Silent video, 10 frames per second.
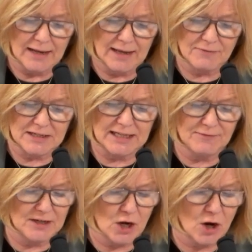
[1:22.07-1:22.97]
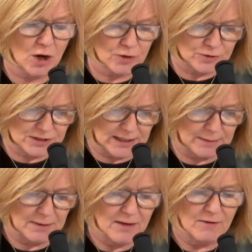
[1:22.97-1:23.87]
and have an even harder
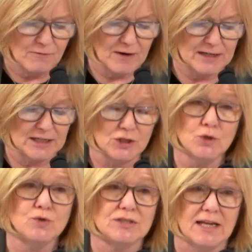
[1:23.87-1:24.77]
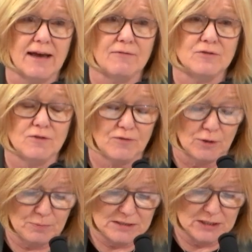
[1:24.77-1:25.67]
time finding new staff to
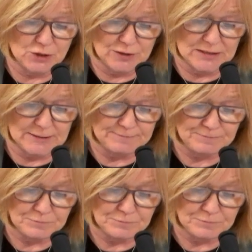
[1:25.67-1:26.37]
fill positions.